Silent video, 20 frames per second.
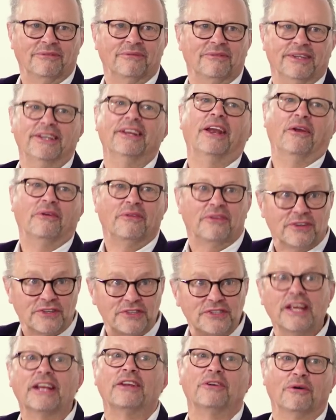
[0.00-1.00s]
you know, the
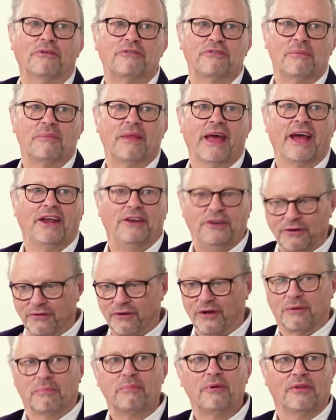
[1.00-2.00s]
signal from that, and you've got
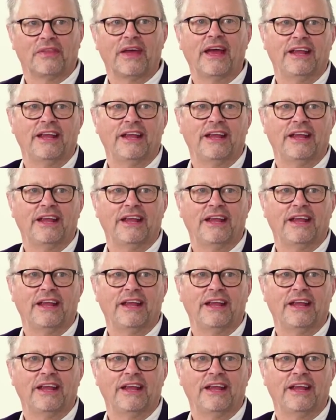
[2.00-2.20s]
to put that